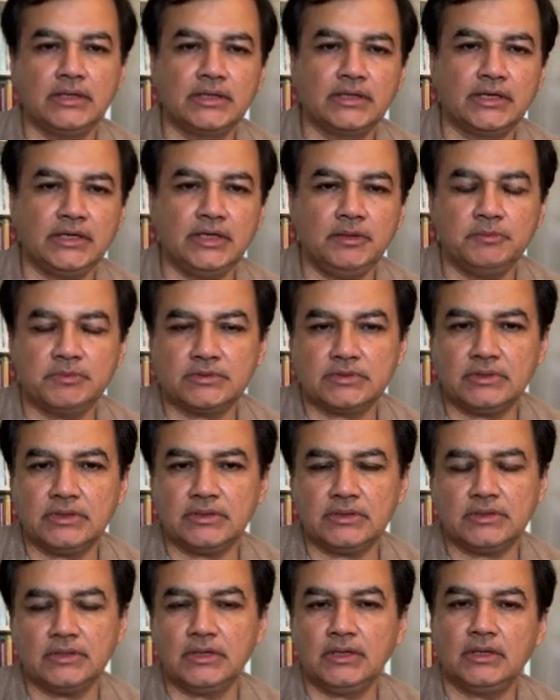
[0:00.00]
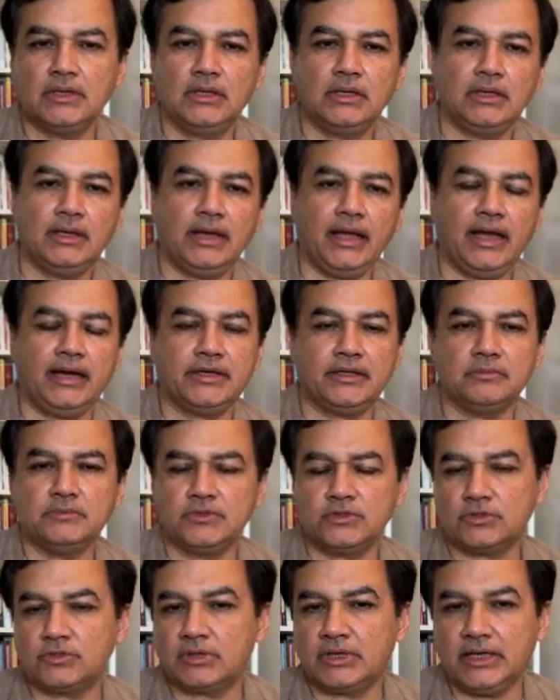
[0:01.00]
keeps the atoms
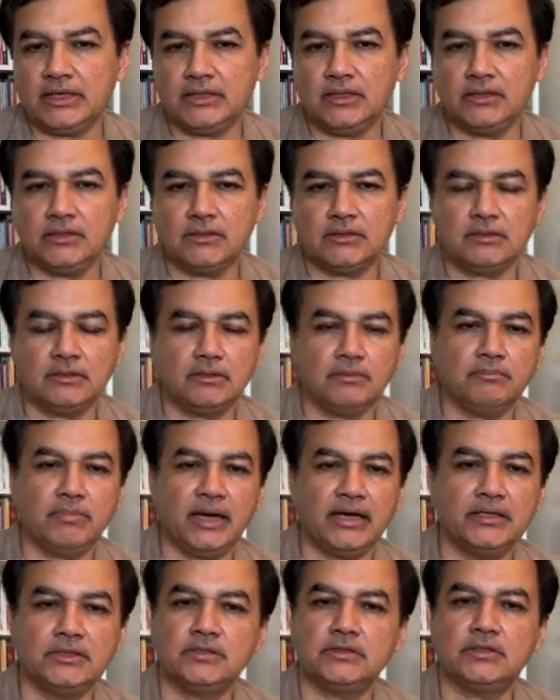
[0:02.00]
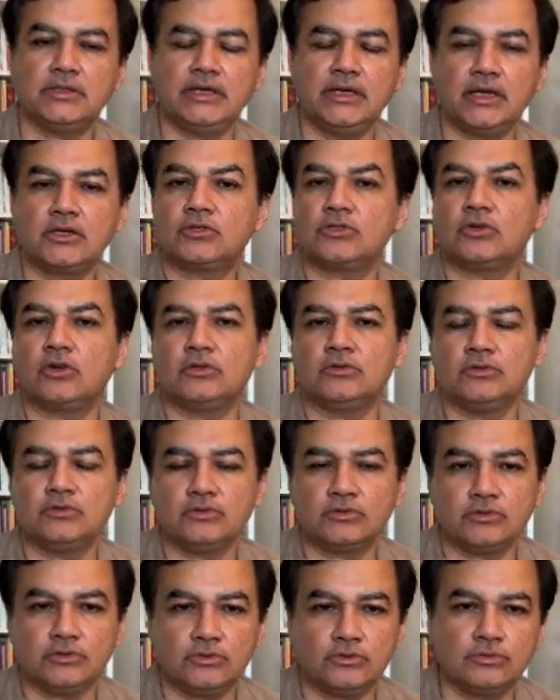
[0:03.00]
together, binds the
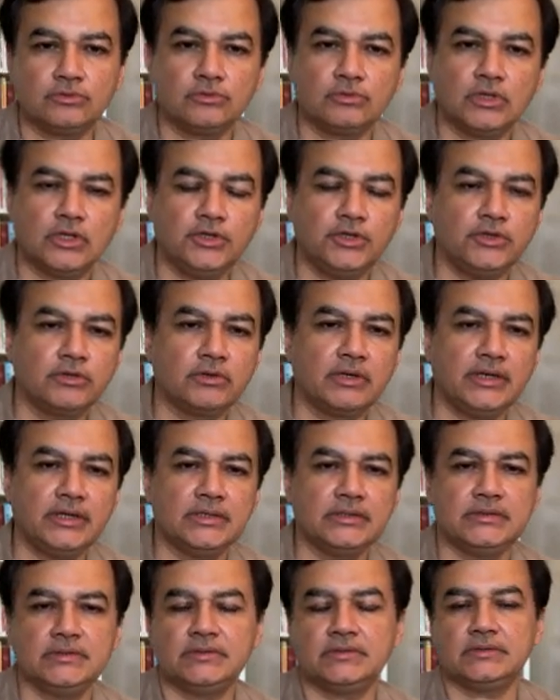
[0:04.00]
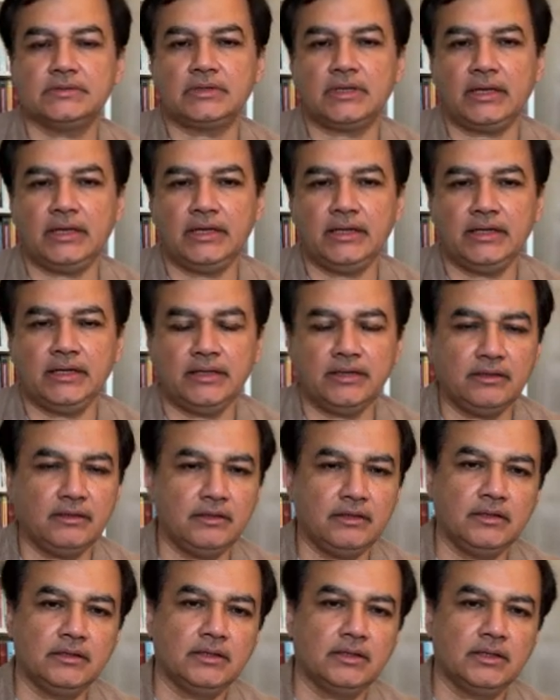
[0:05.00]
electrons to the nucleus,
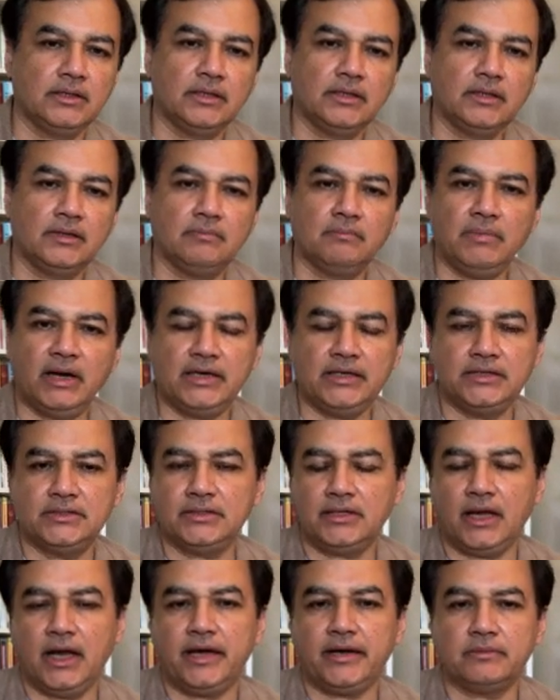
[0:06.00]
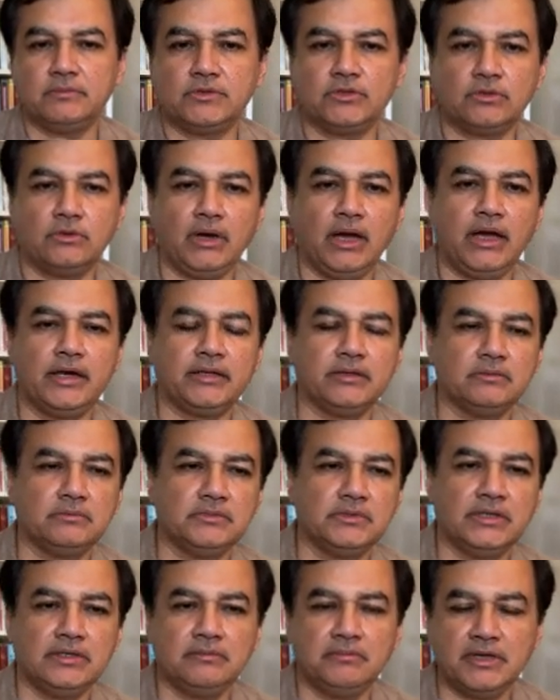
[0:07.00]
and binds atoms to atoms,
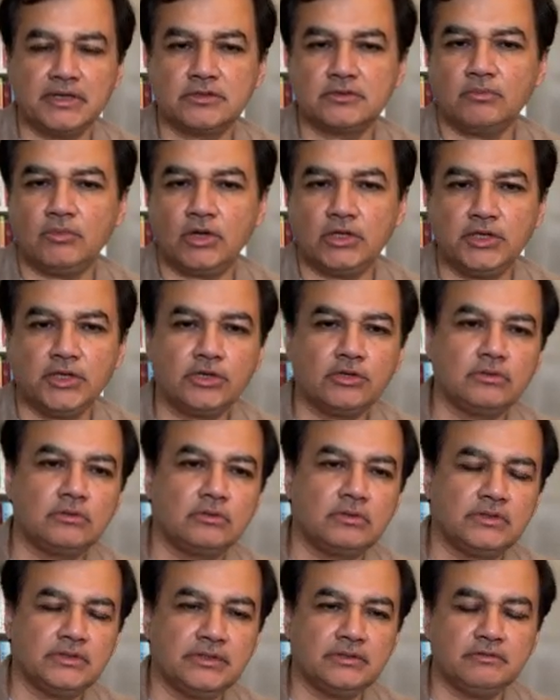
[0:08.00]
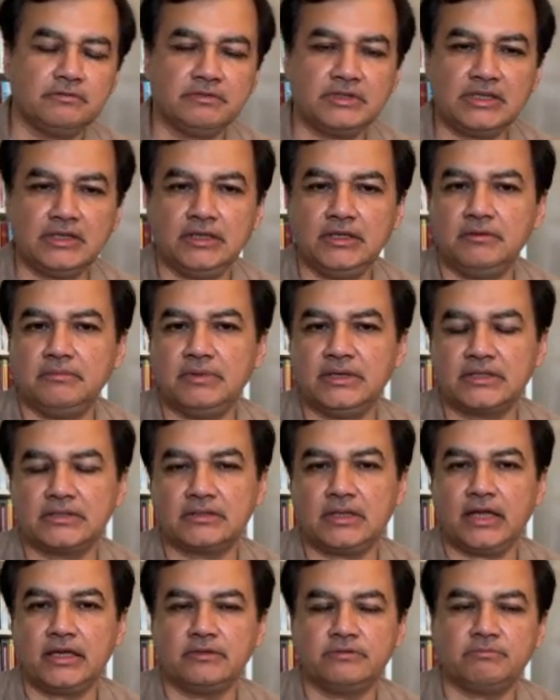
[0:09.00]
and makes molecules, and finally makes
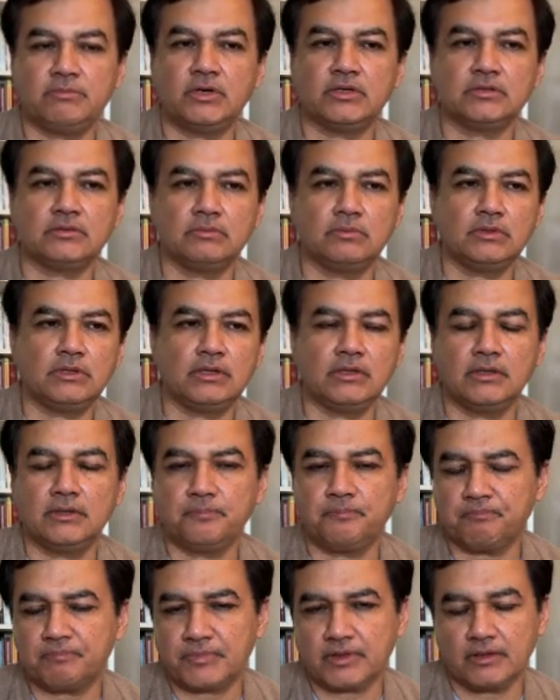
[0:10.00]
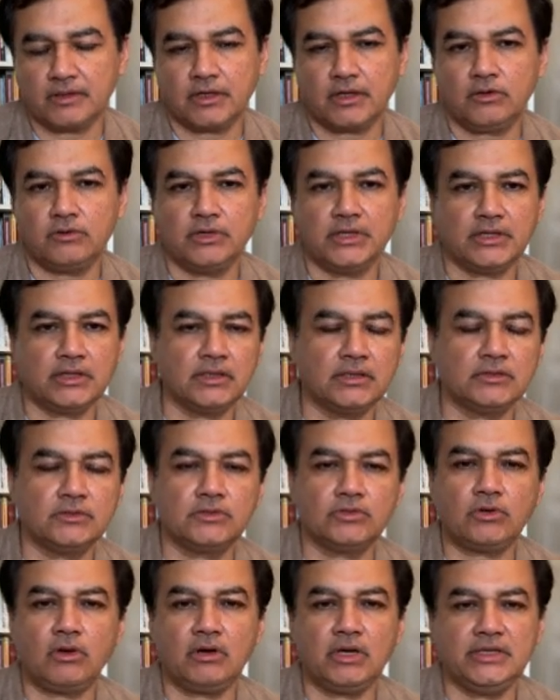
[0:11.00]
life possible, including the
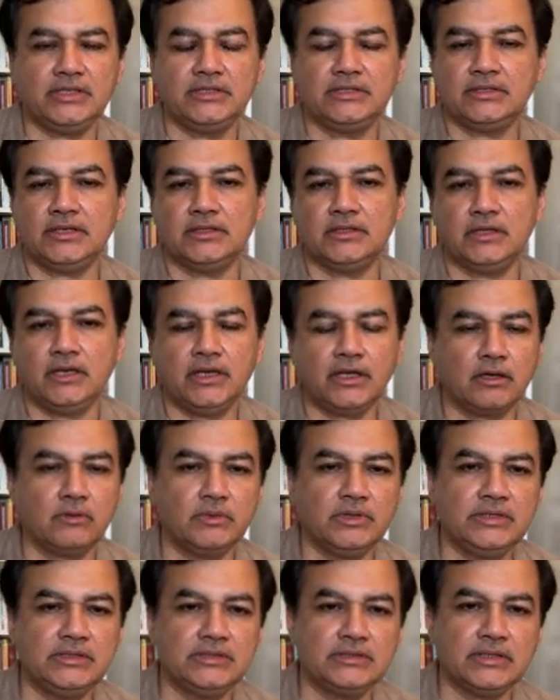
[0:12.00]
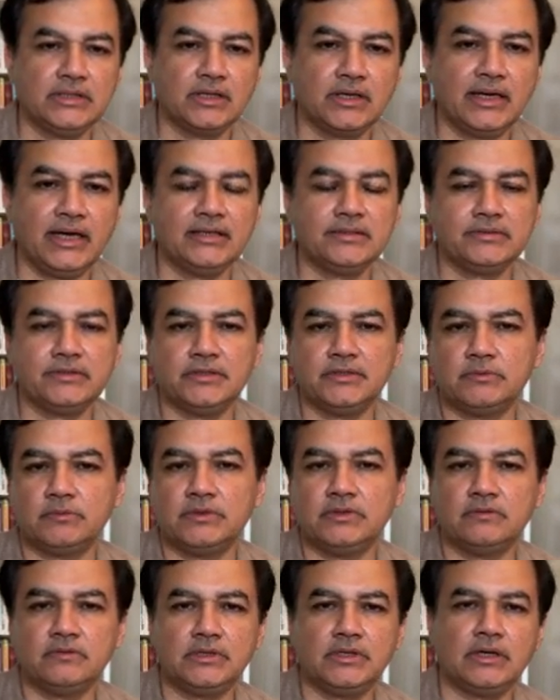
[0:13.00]
solids and the liquids and the gases we
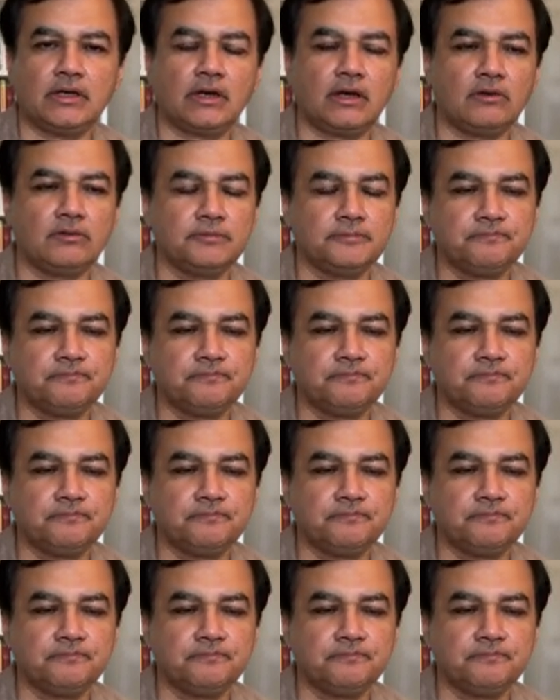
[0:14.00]
see around.